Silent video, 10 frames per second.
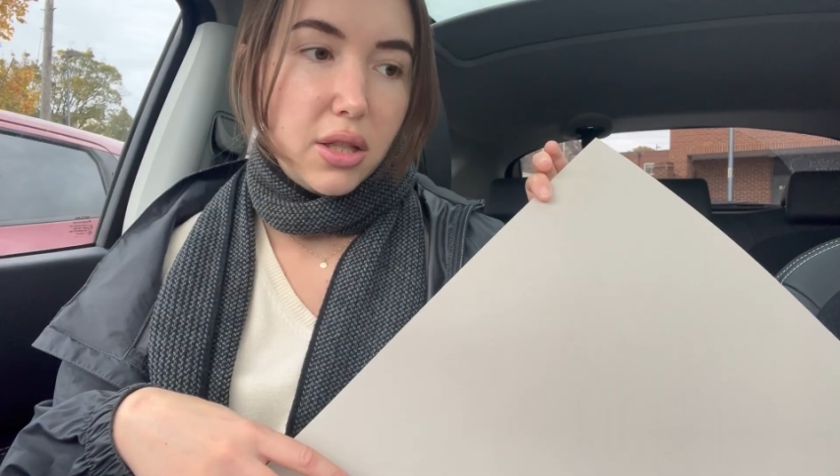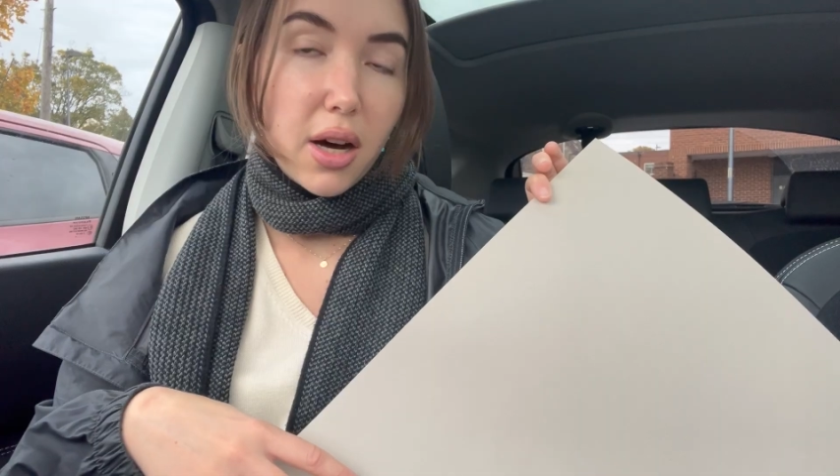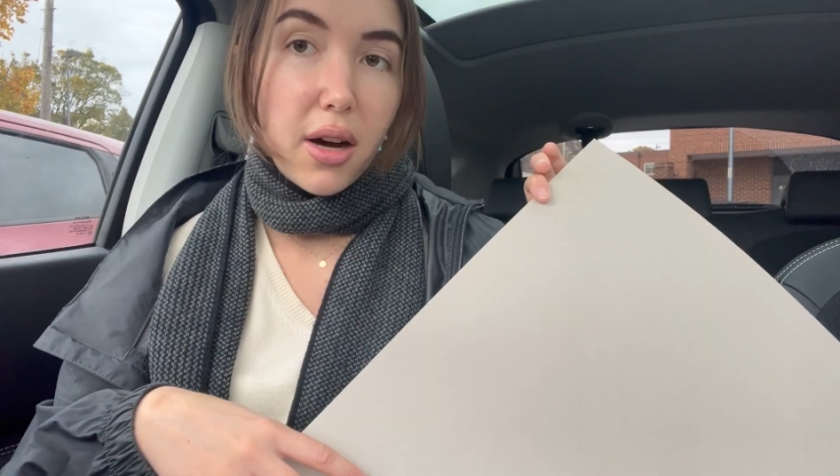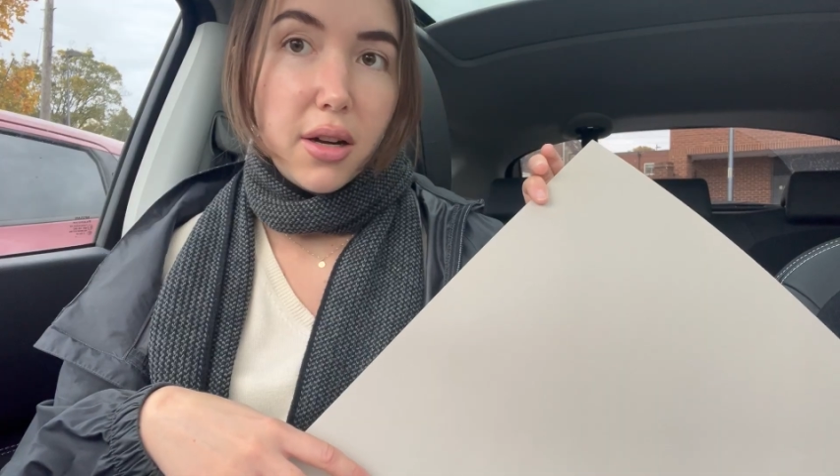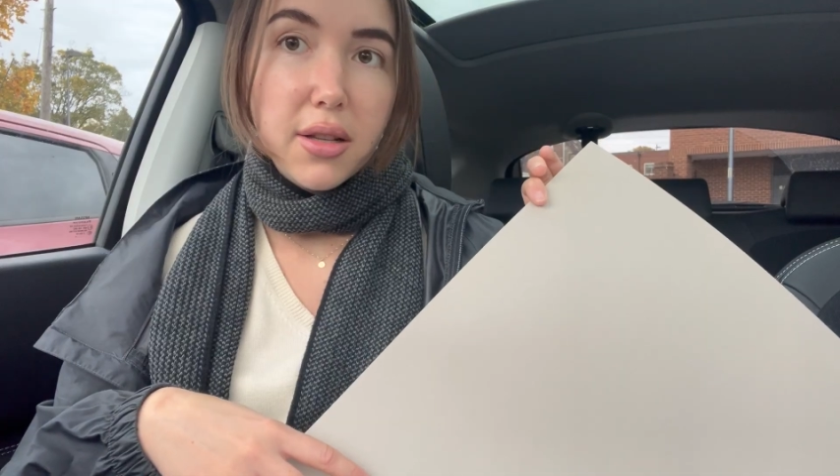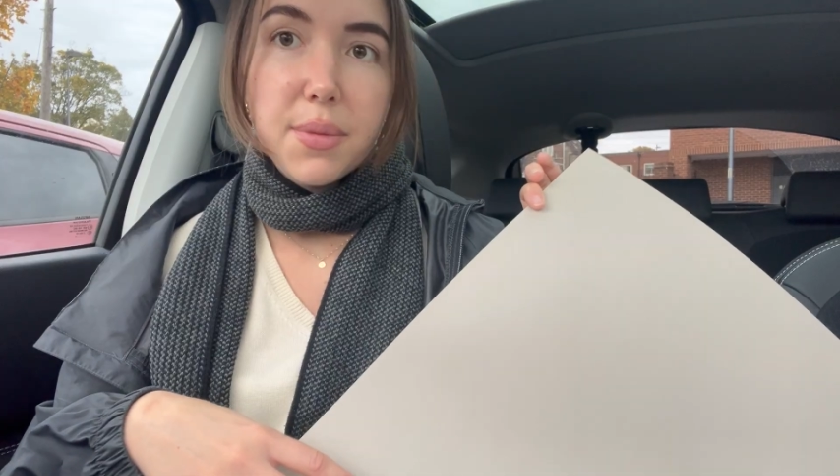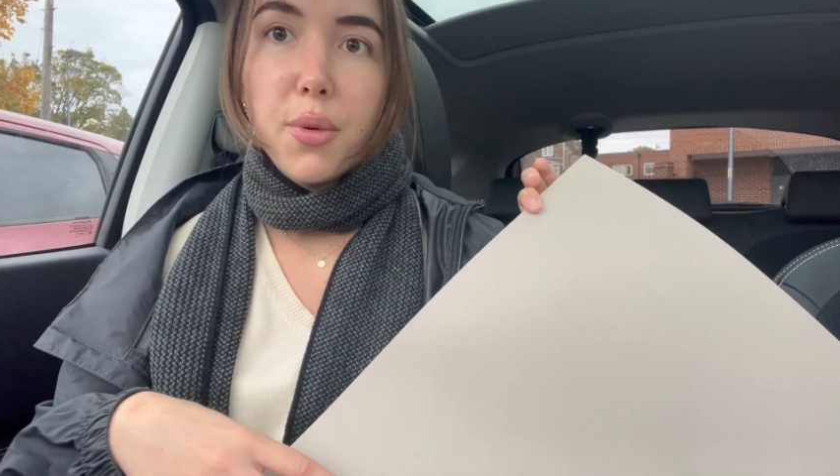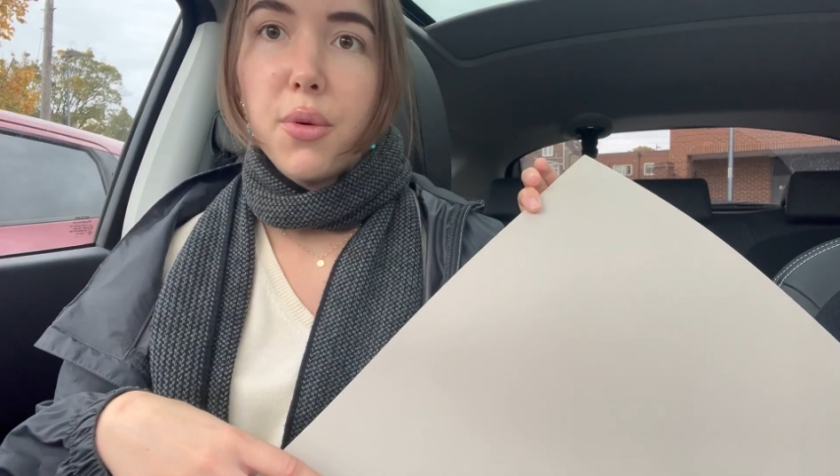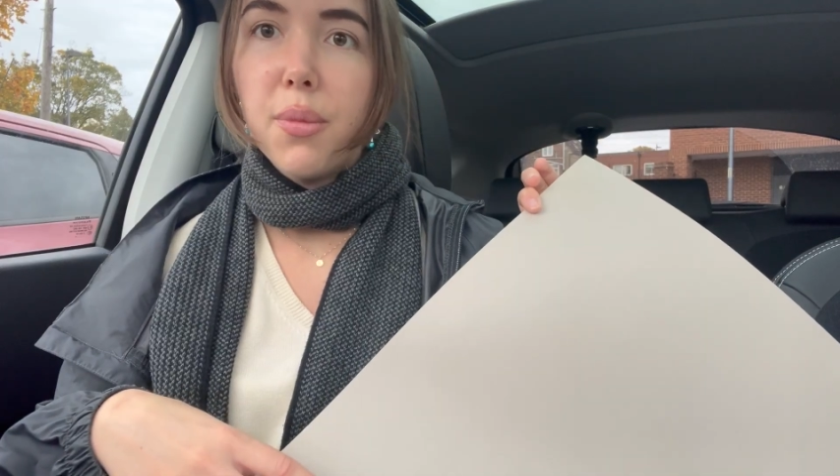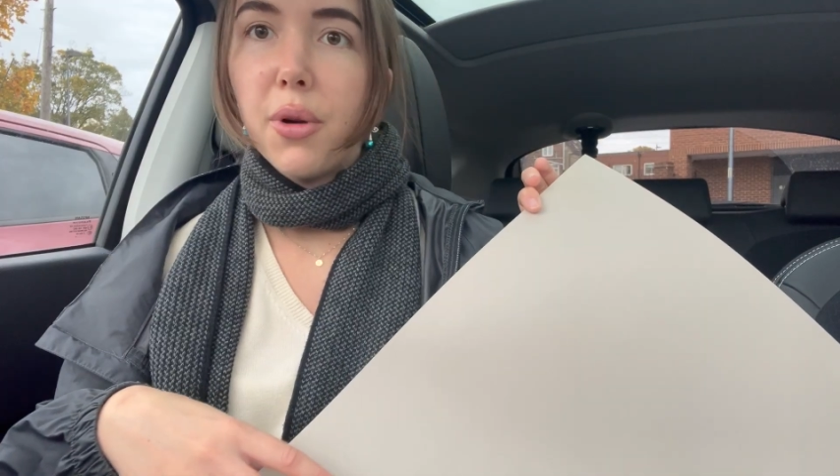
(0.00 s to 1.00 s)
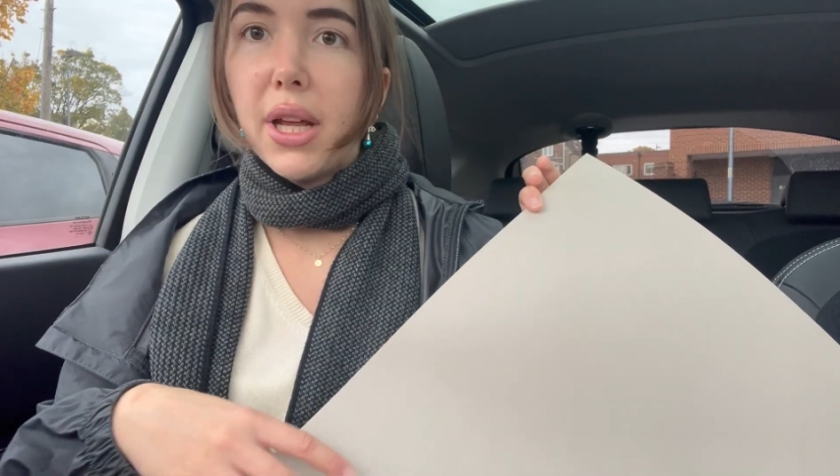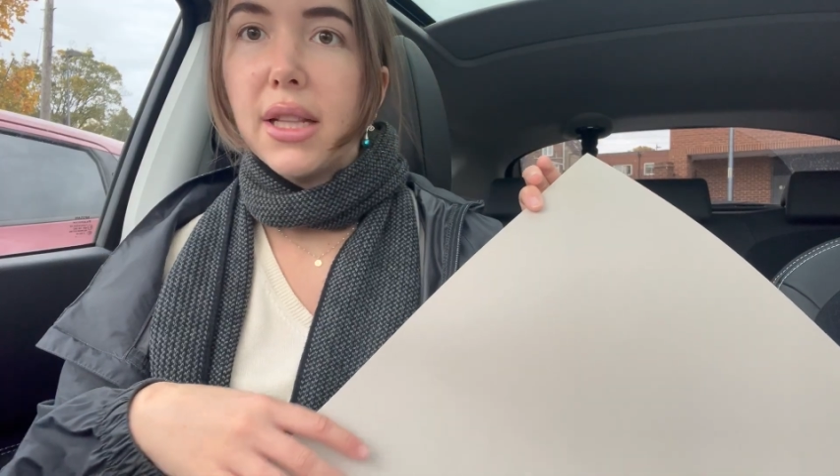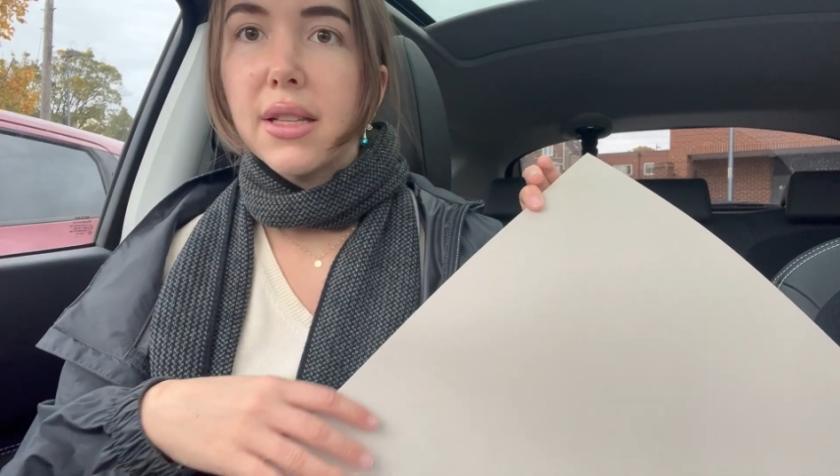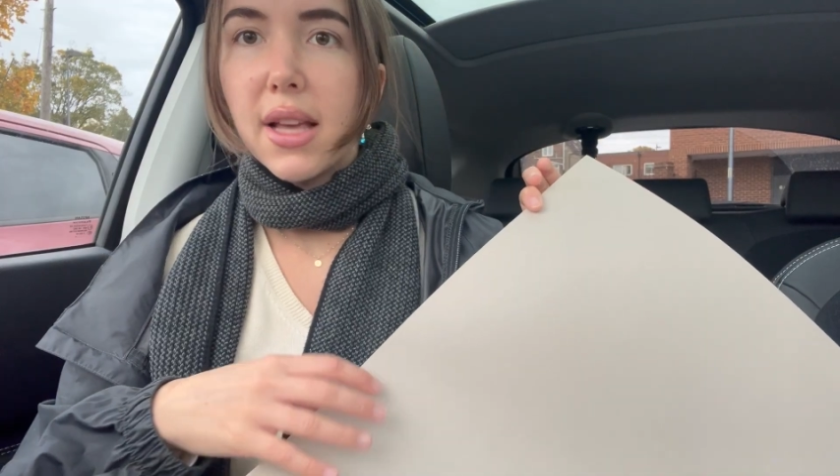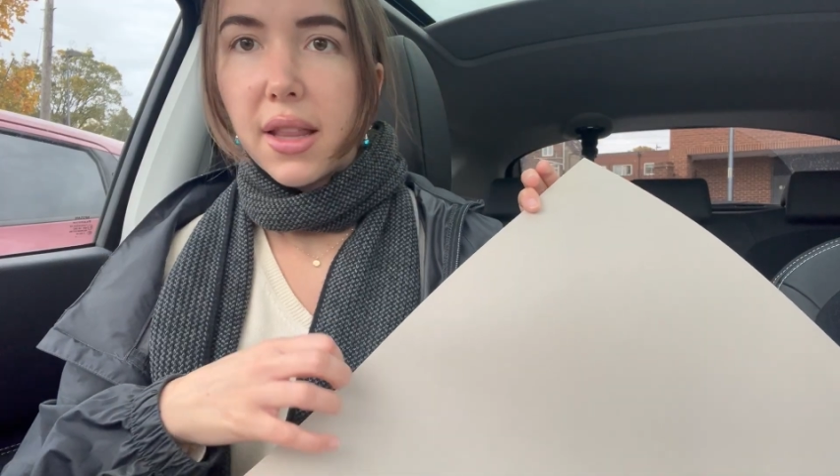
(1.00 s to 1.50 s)
darker spore
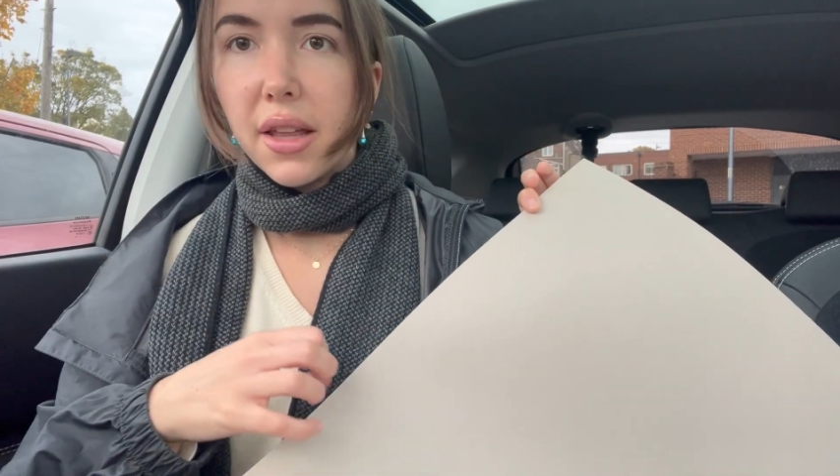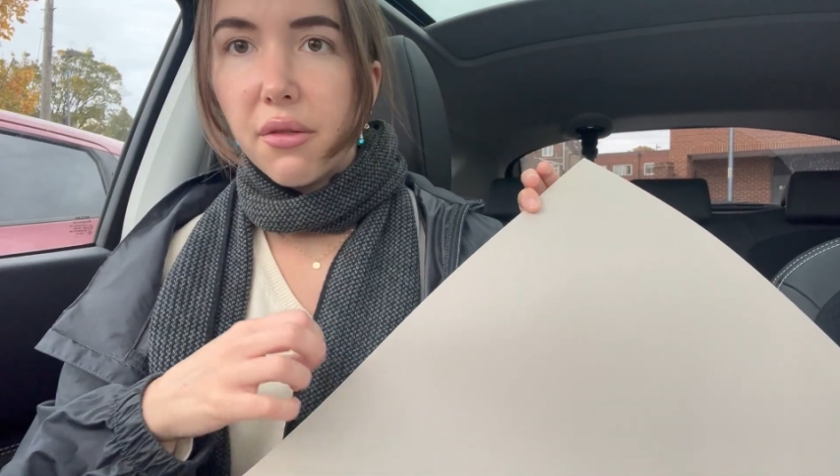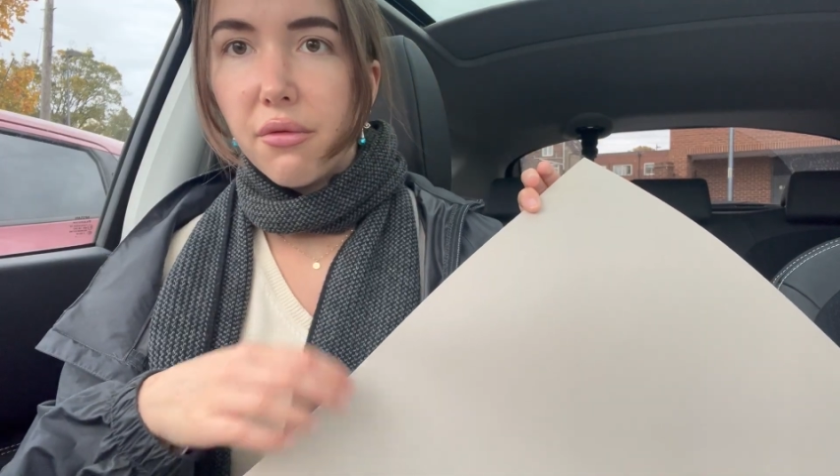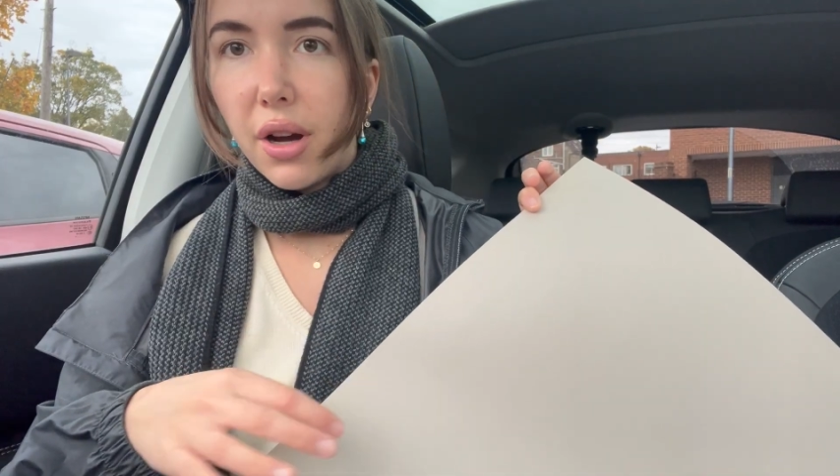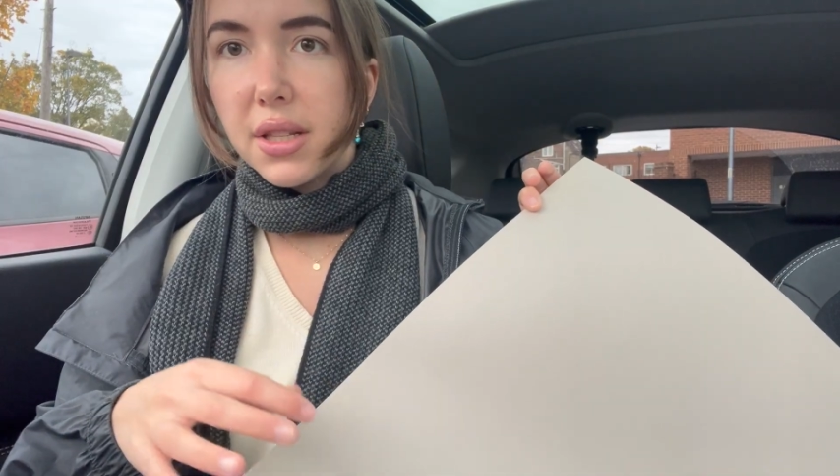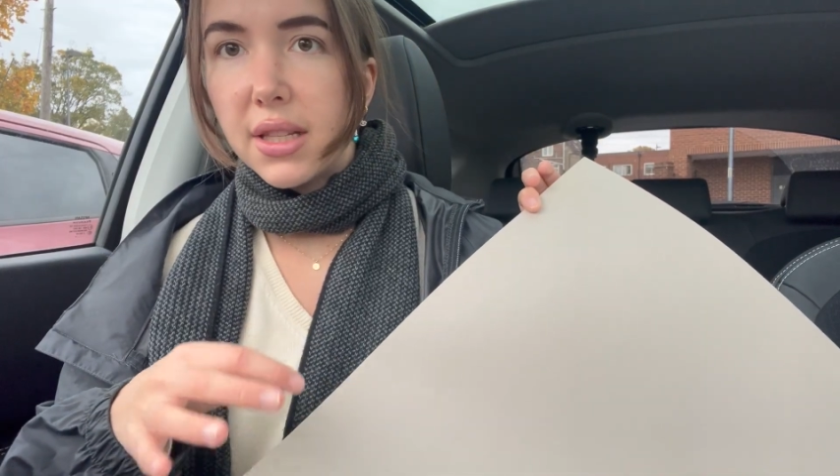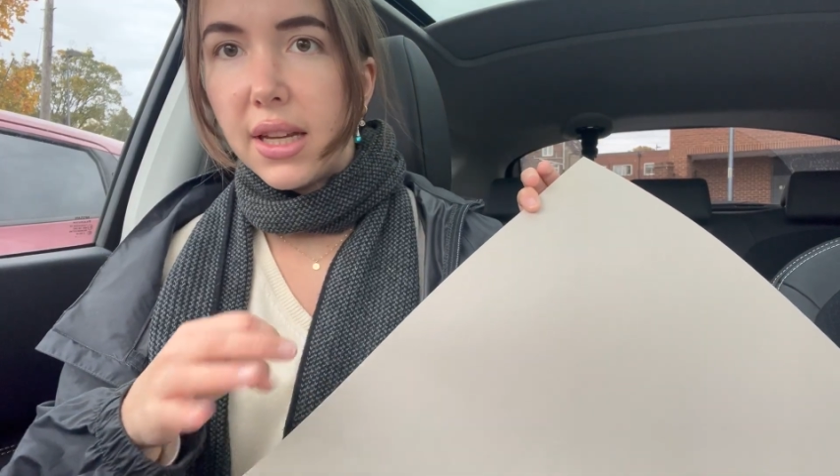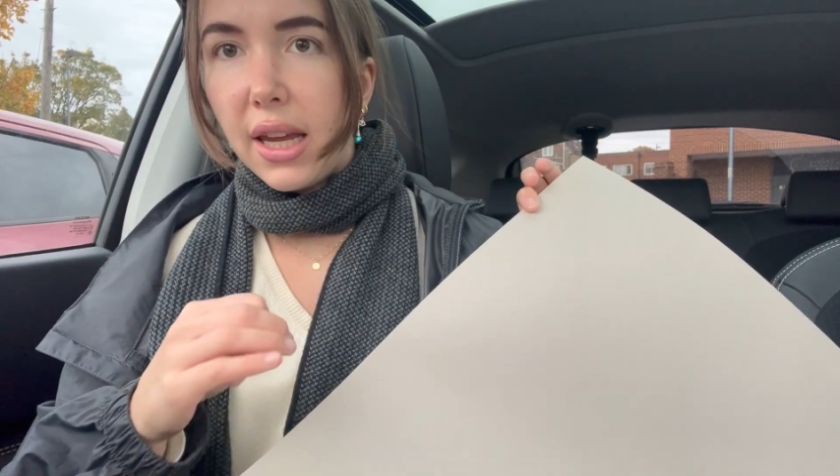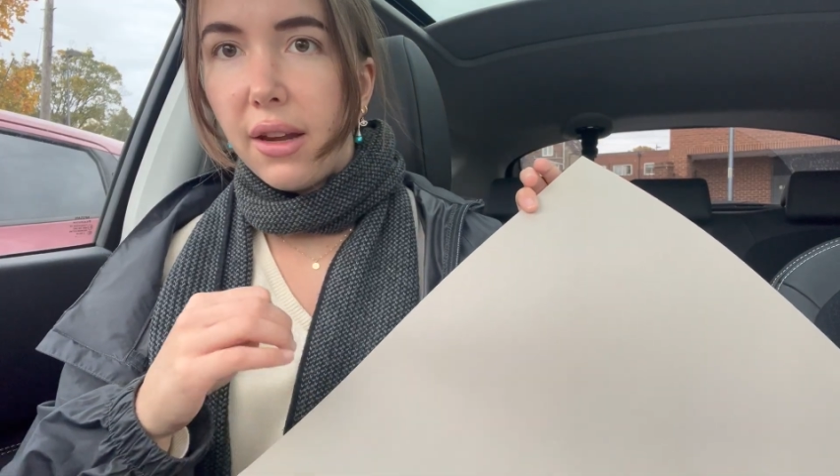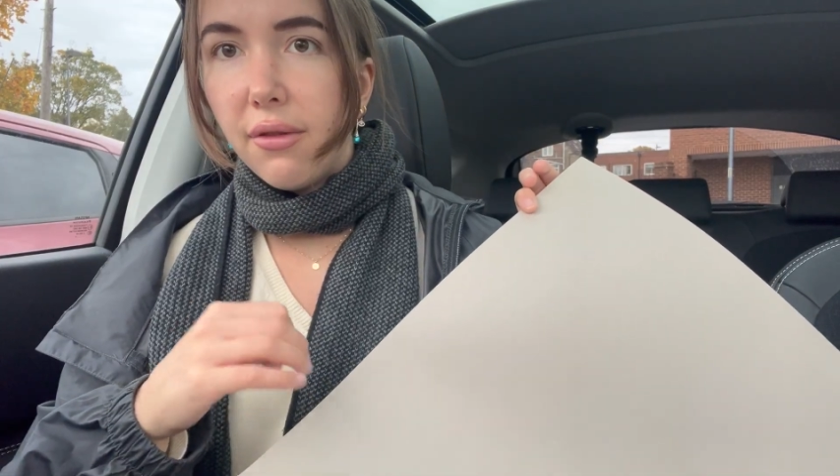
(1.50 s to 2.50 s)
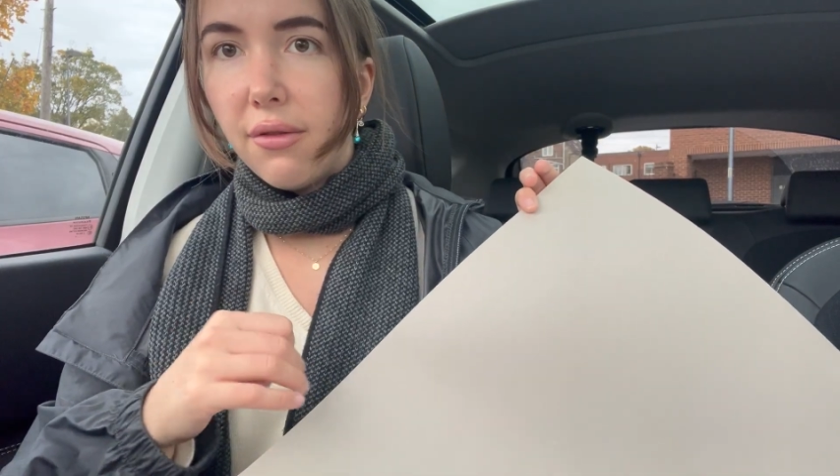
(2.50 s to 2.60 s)
prints and like the rusty